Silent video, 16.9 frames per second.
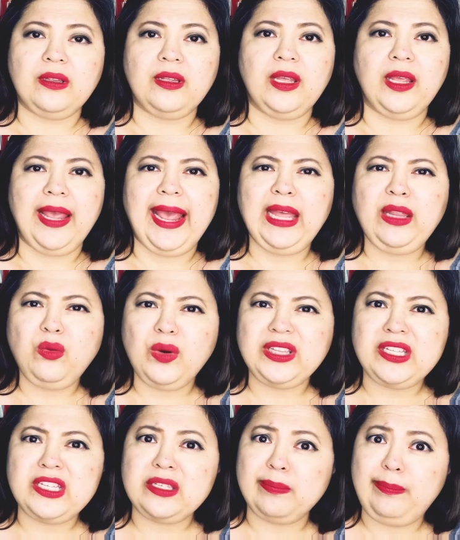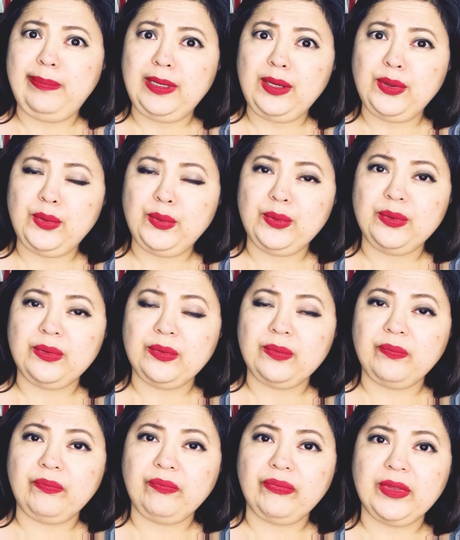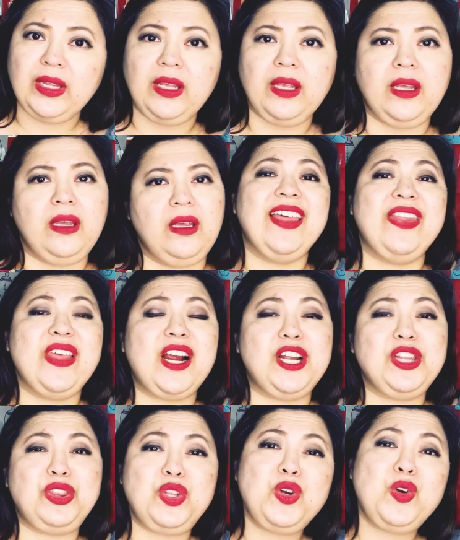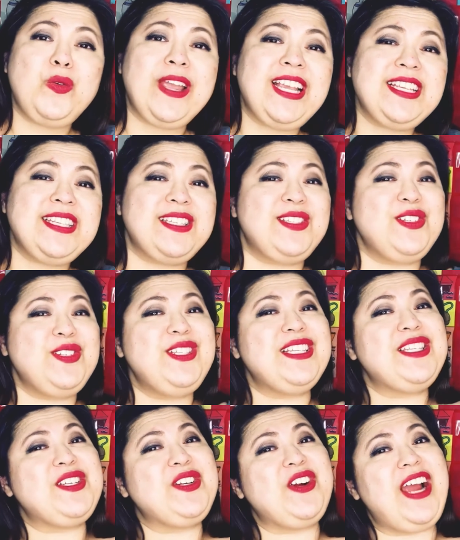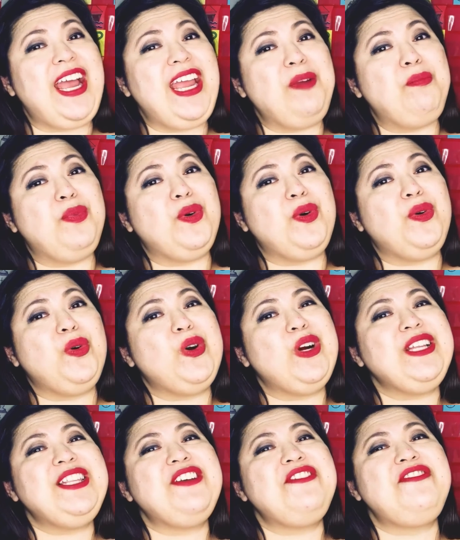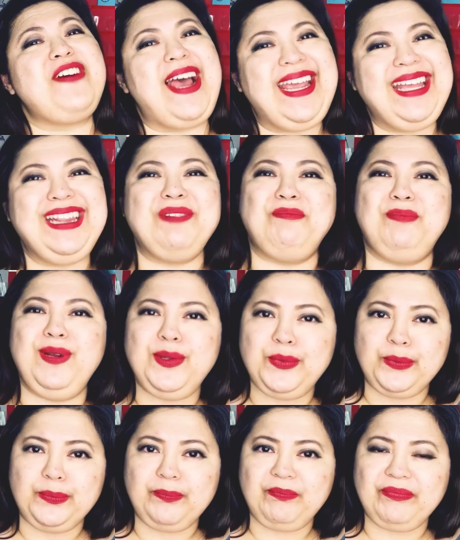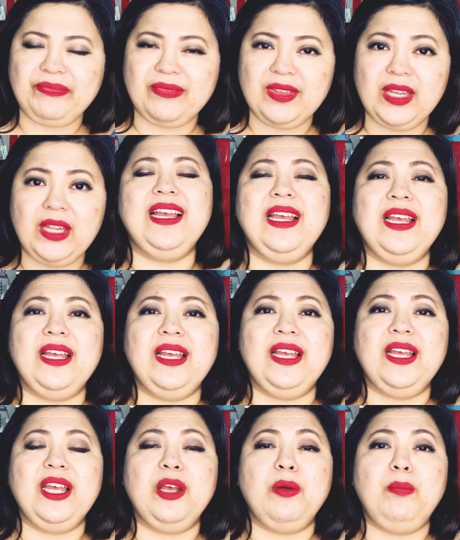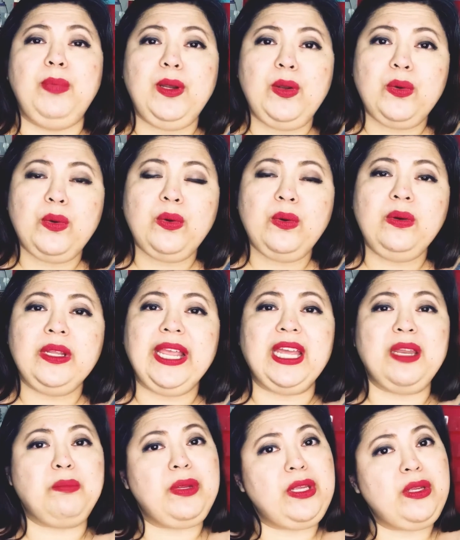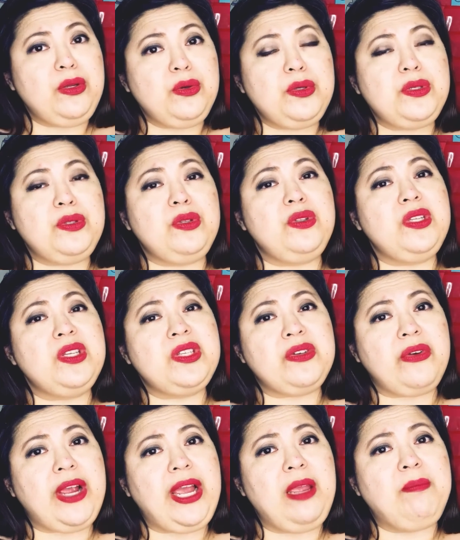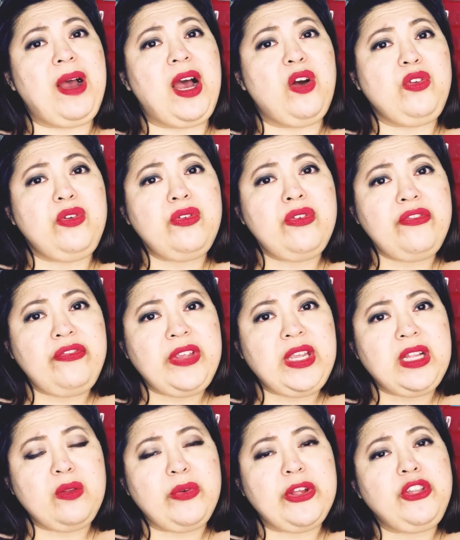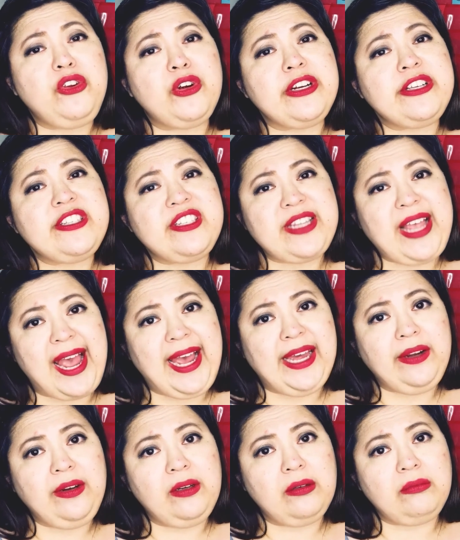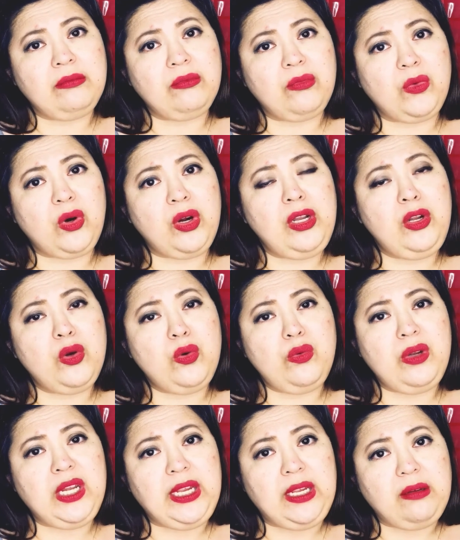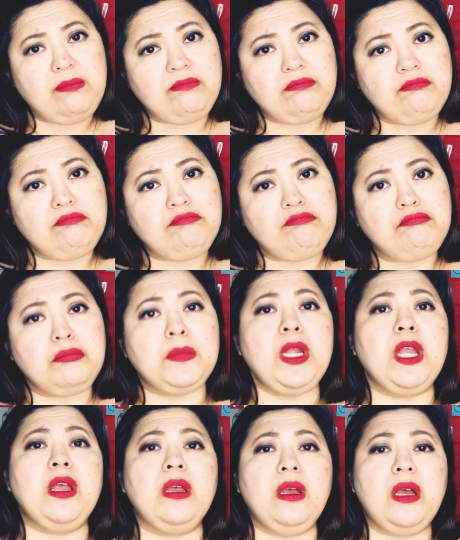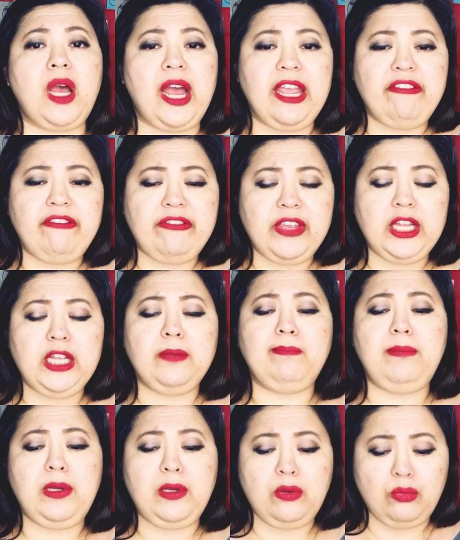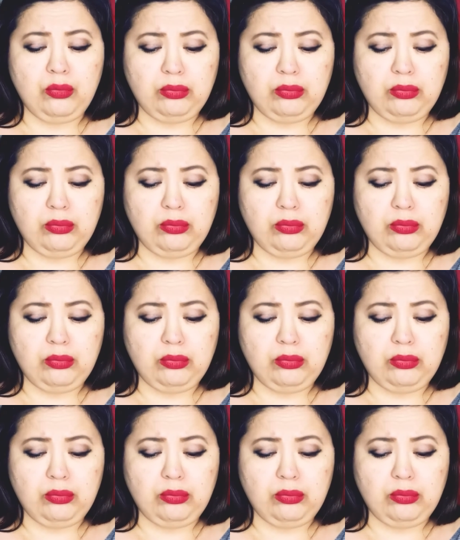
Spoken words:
And what is blue? There are two ways to describe or define blue. Blue can be used to describe how you feel when you are sad or lonely. I feel blue.